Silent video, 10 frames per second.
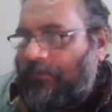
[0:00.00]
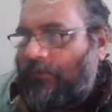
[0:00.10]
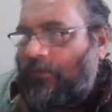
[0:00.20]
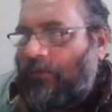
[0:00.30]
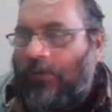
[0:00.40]

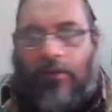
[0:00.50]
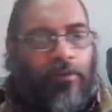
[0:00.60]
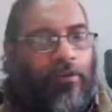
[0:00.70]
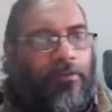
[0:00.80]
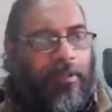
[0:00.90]
all
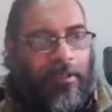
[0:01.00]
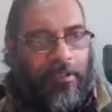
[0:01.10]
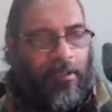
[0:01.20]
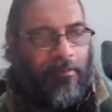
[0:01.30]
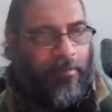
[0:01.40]
those
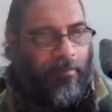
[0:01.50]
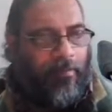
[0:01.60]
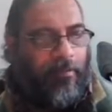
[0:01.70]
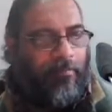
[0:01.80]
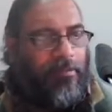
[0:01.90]
practical
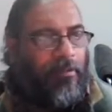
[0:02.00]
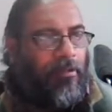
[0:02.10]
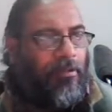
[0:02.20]
problems.